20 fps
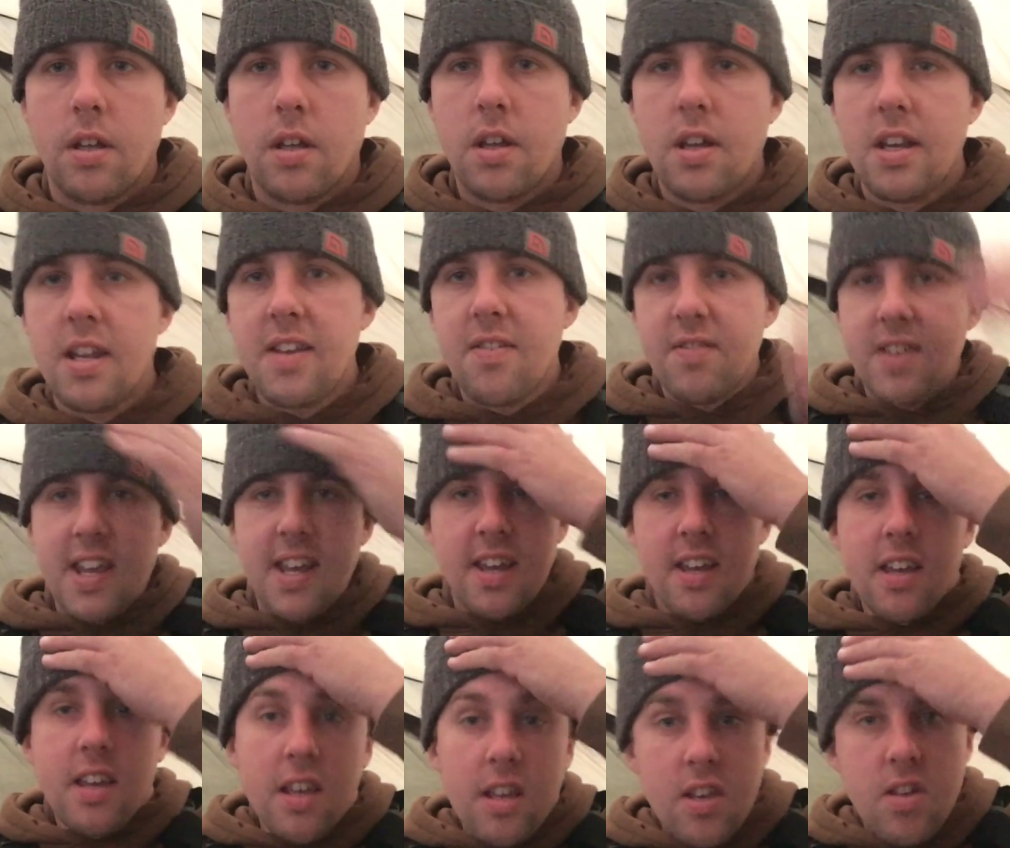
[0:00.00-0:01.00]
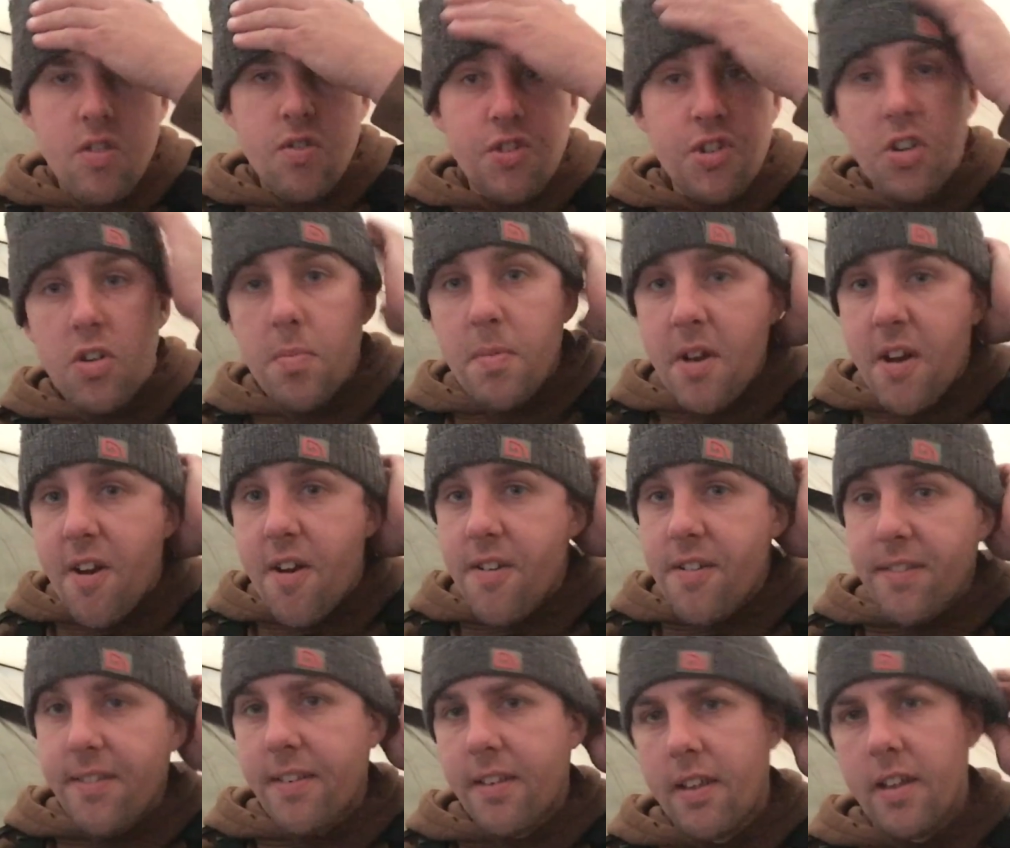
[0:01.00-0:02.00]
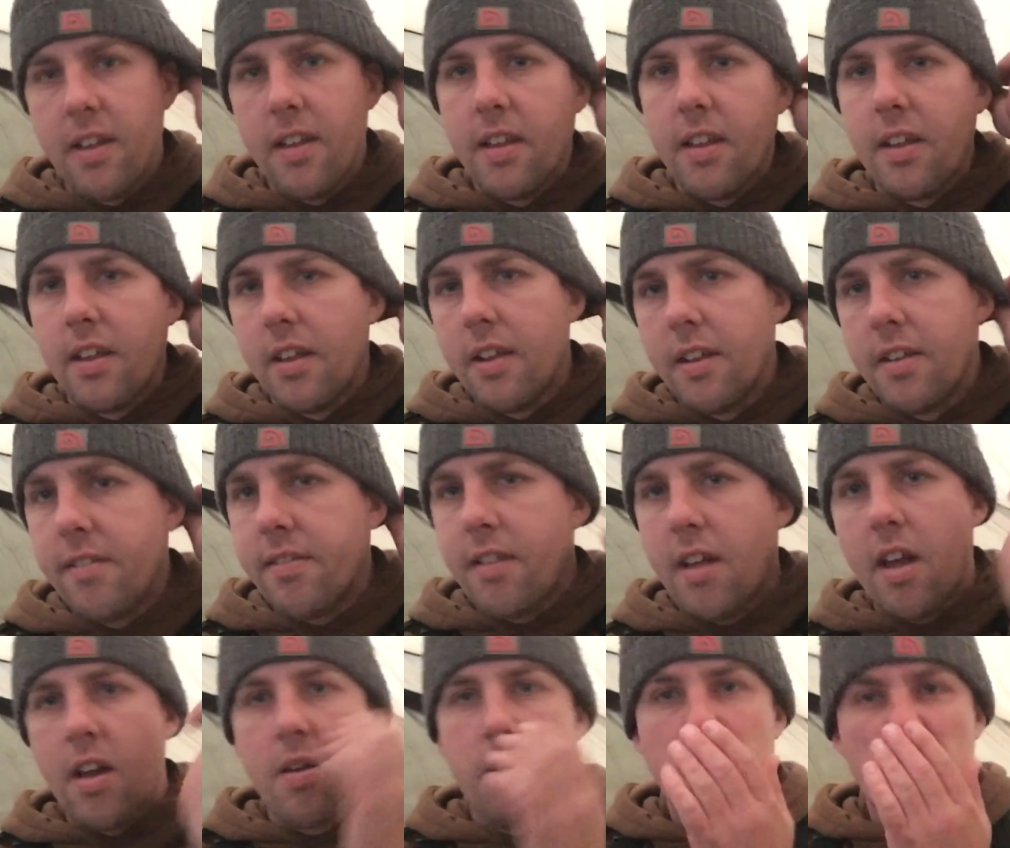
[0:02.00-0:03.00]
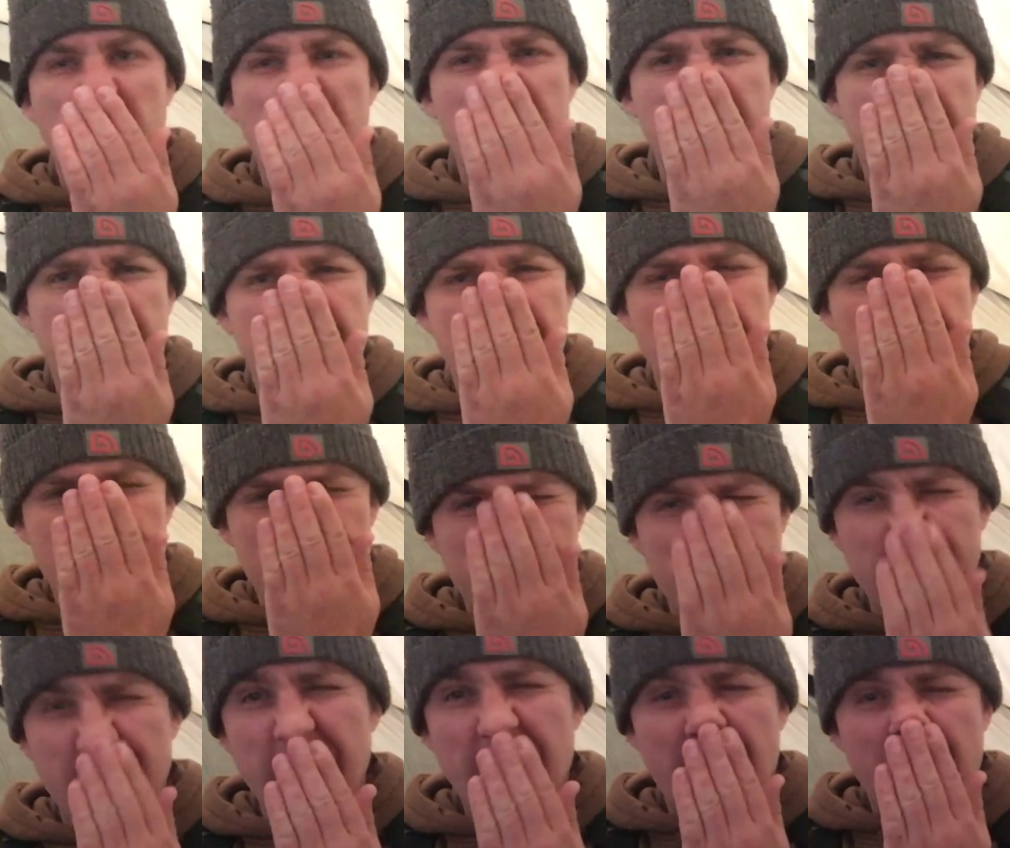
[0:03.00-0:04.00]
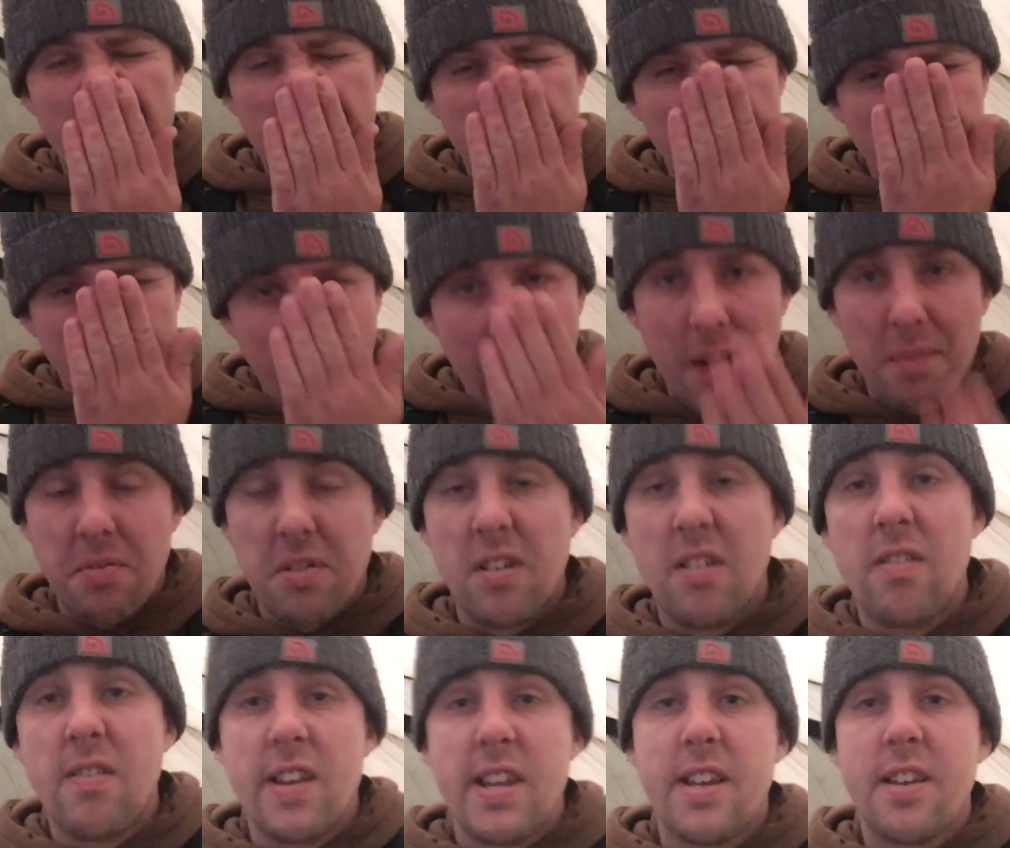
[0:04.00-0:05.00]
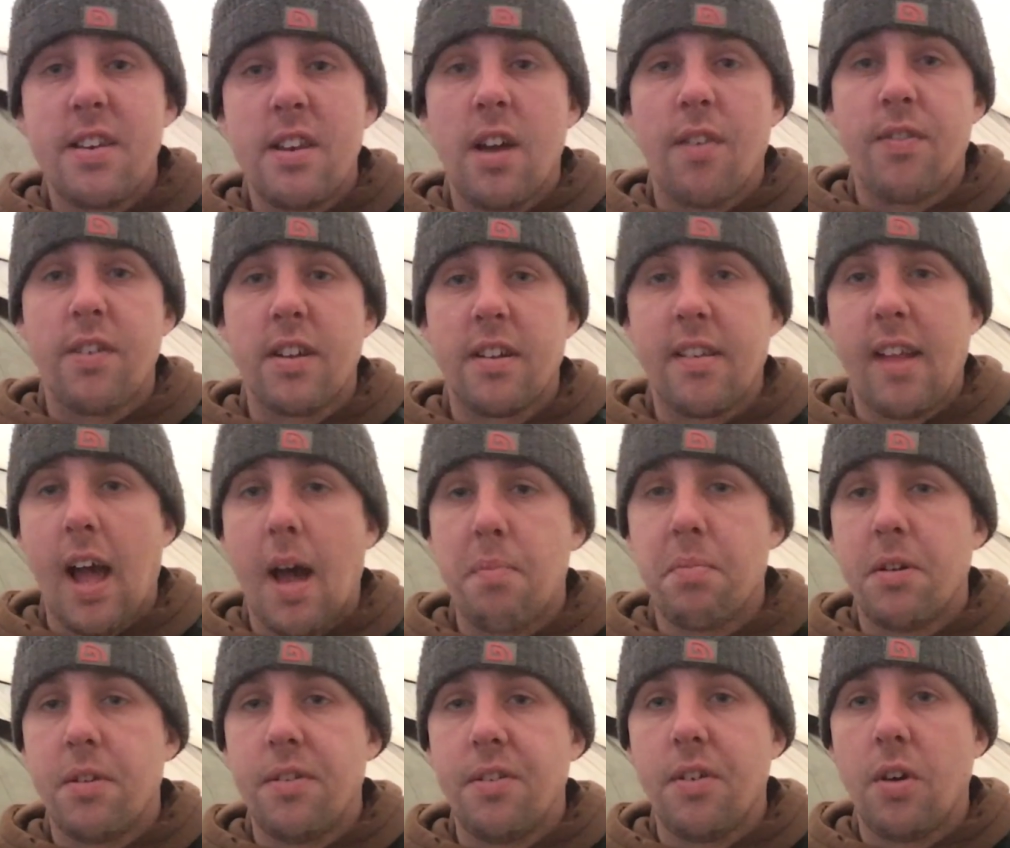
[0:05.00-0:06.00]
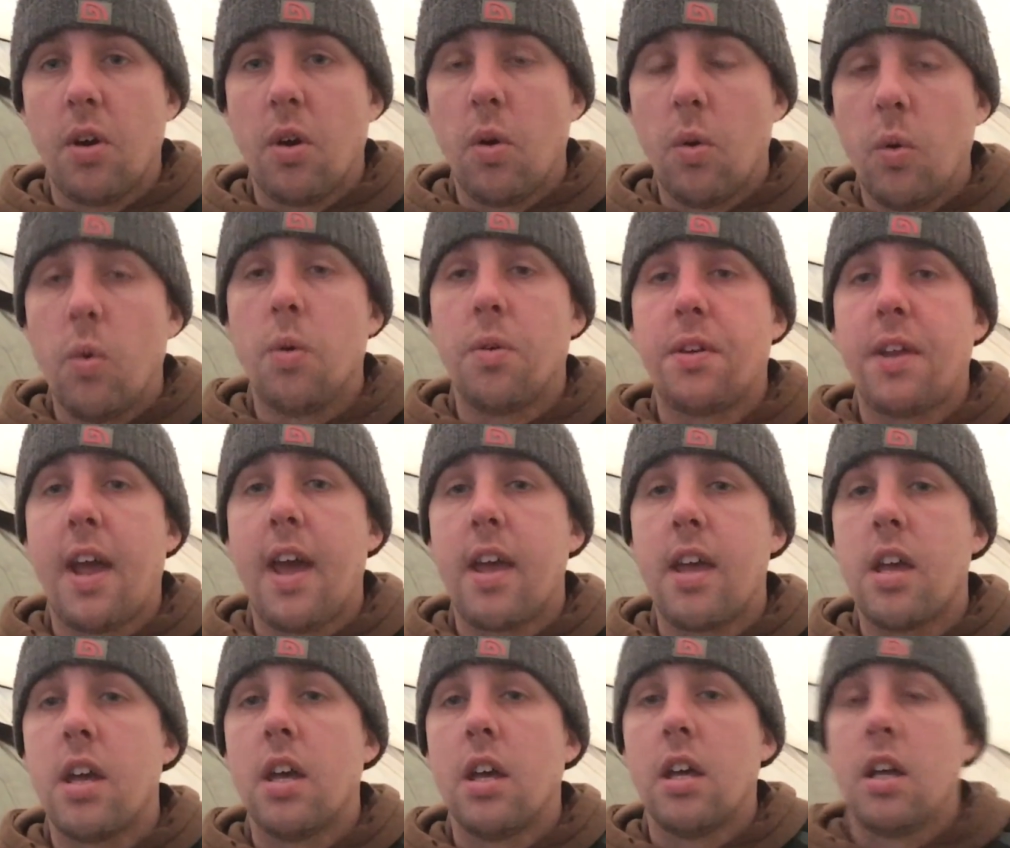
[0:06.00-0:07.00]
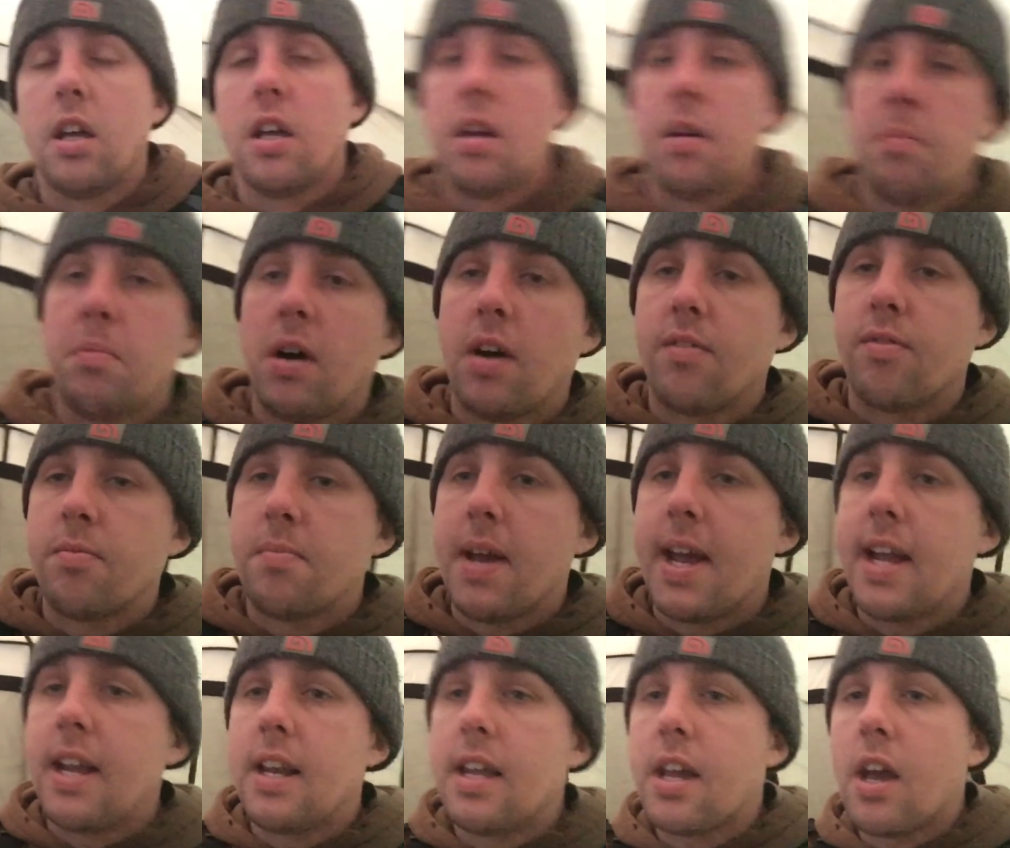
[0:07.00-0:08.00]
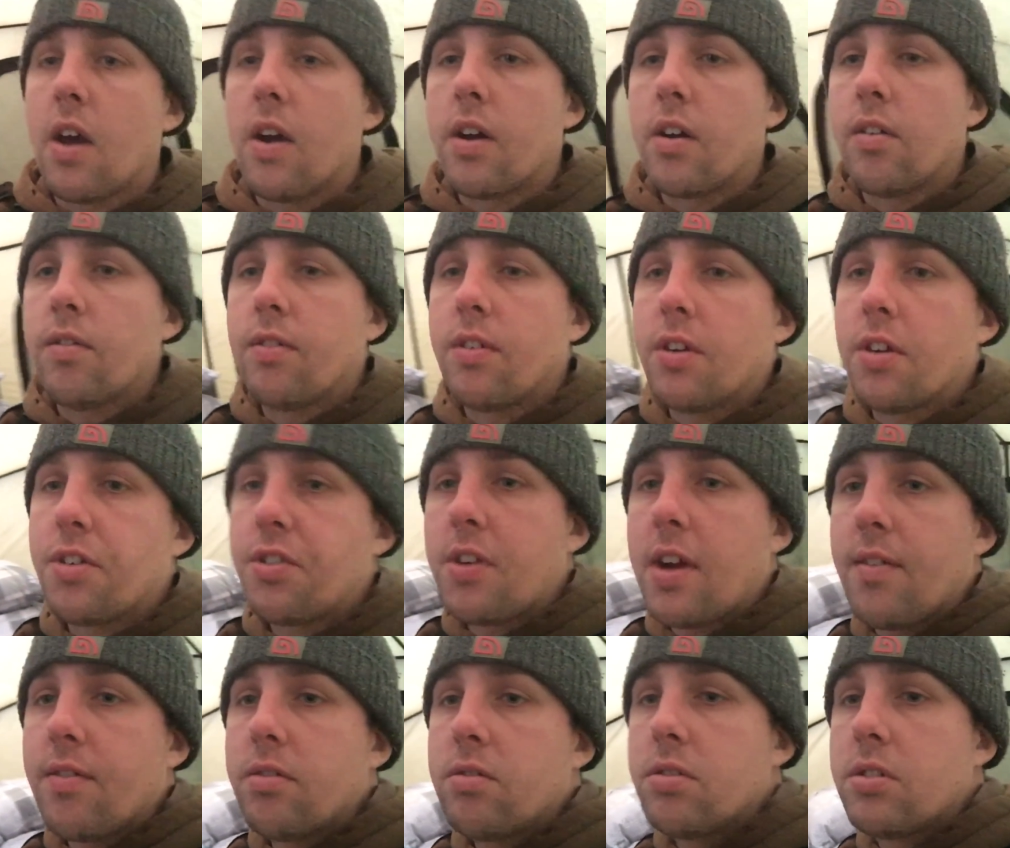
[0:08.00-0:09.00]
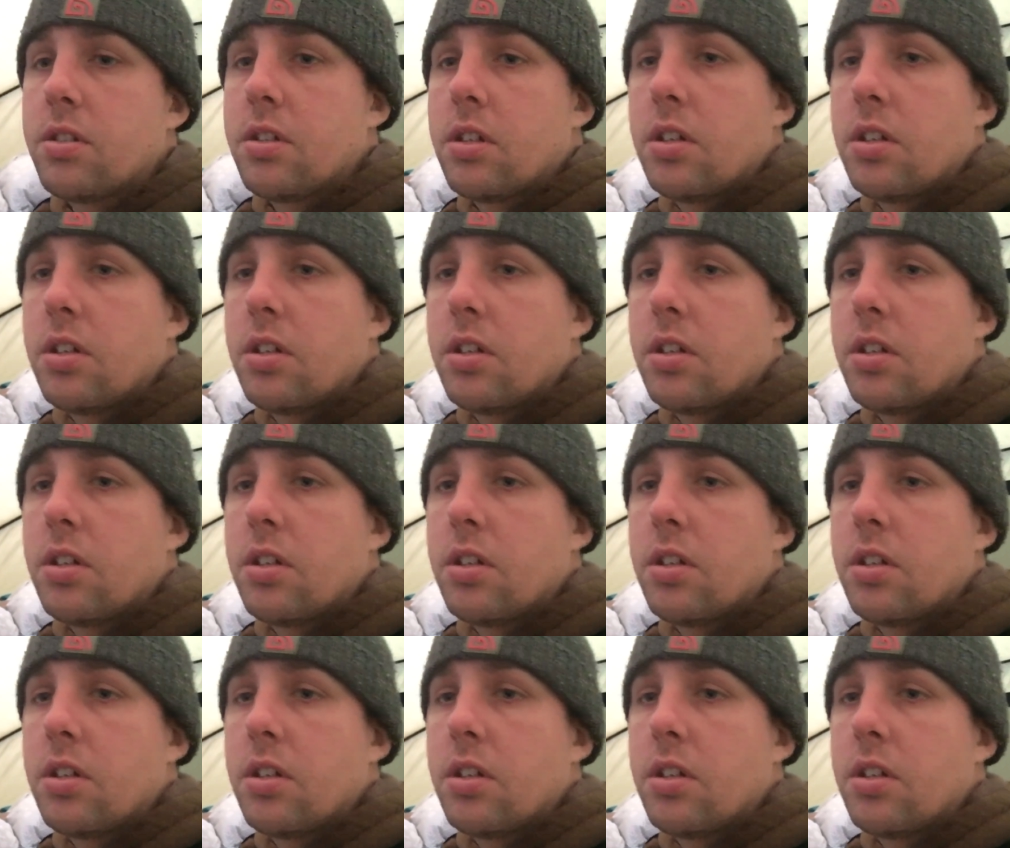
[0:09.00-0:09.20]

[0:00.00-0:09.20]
Good evening, YouTubers. So we're into the evening now. Absolutely nothing's happened all day, apart from Hayley going off on her travels.